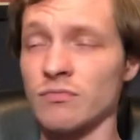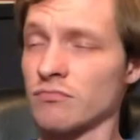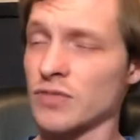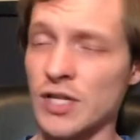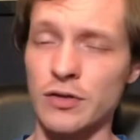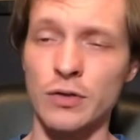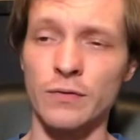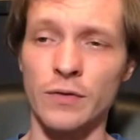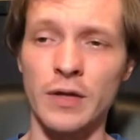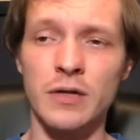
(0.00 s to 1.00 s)
stay tuned
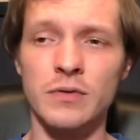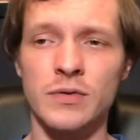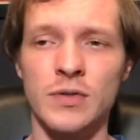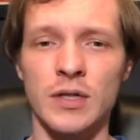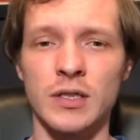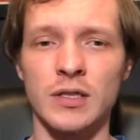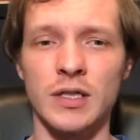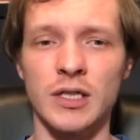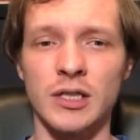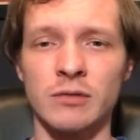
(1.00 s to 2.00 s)
for those, and
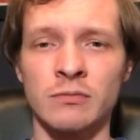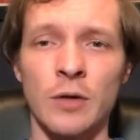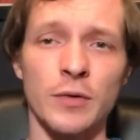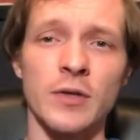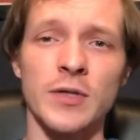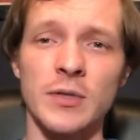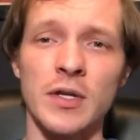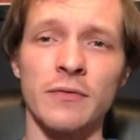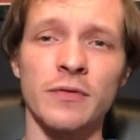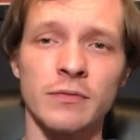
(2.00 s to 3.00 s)
hope y'all stay
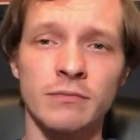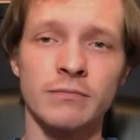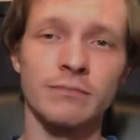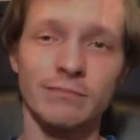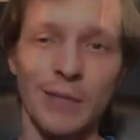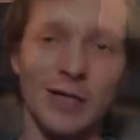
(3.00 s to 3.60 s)
safe. Bye